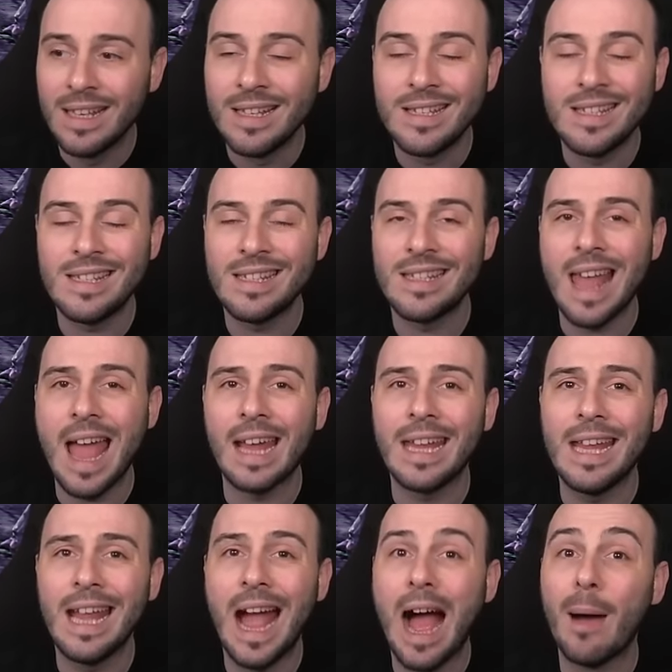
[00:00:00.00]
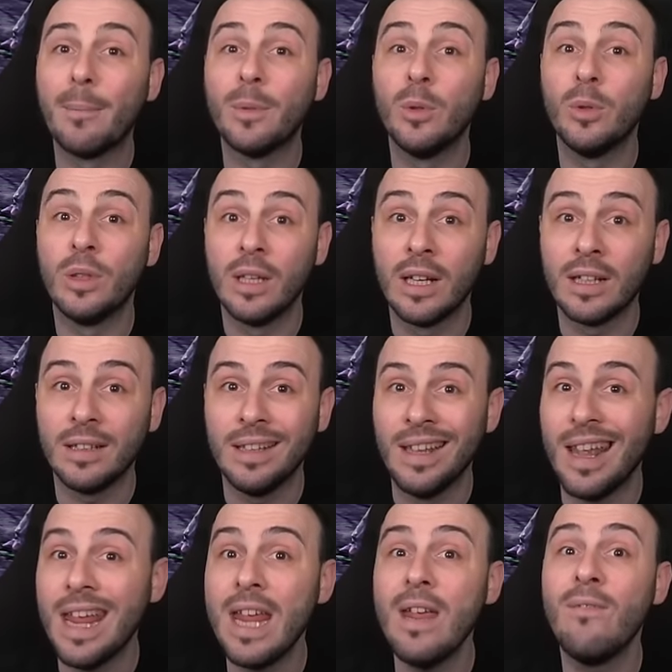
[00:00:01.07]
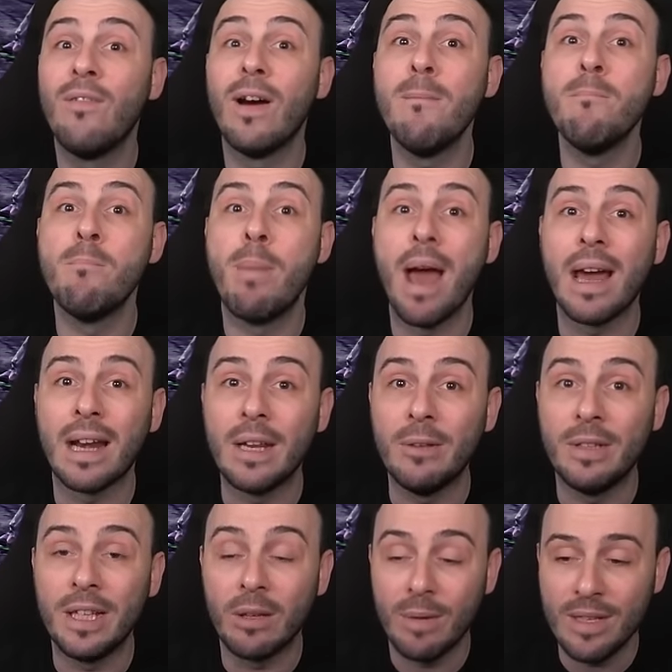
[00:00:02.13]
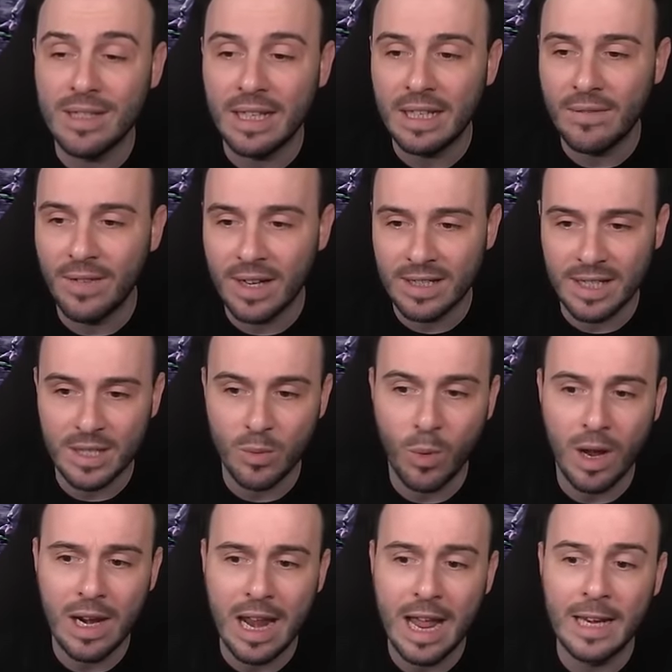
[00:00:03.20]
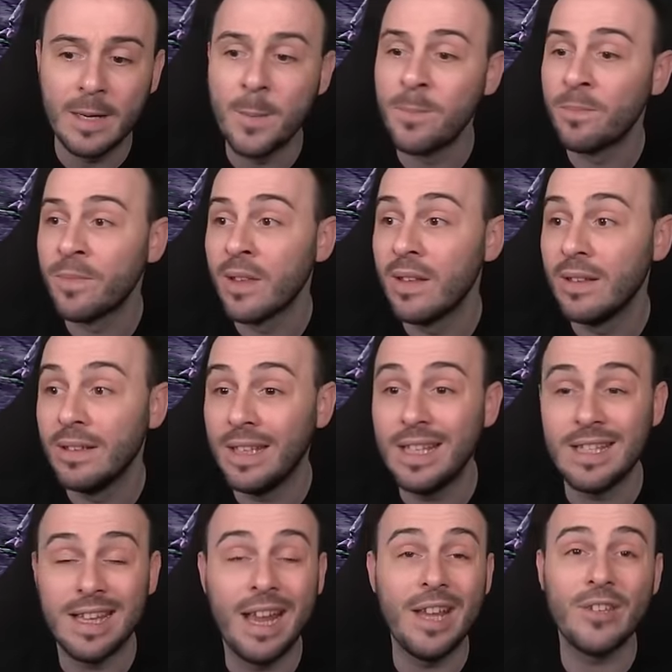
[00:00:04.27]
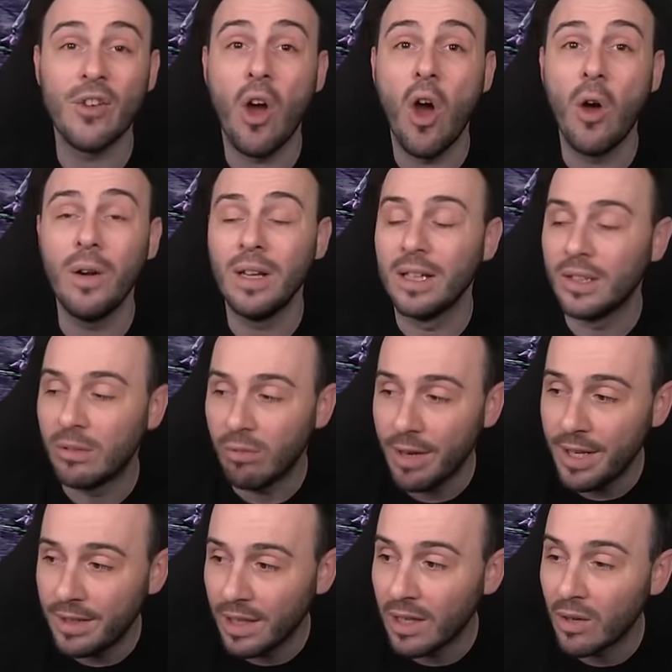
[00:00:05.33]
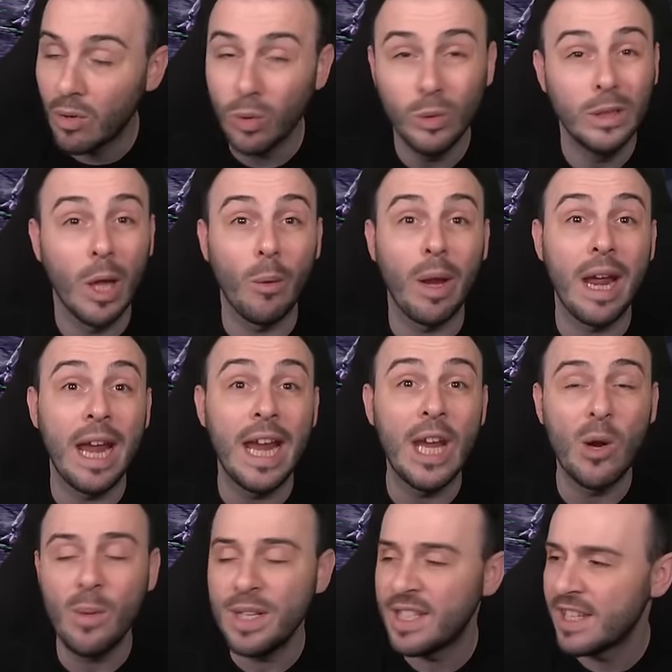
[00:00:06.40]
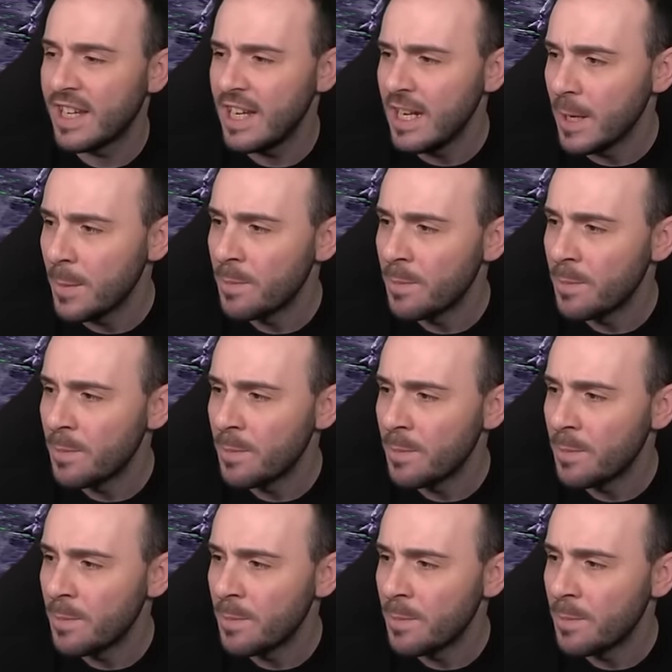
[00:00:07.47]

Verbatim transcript: Stacking up to thirty. Even better, you decrease the defense as well, and this is on a three turn cooldown AoE skill.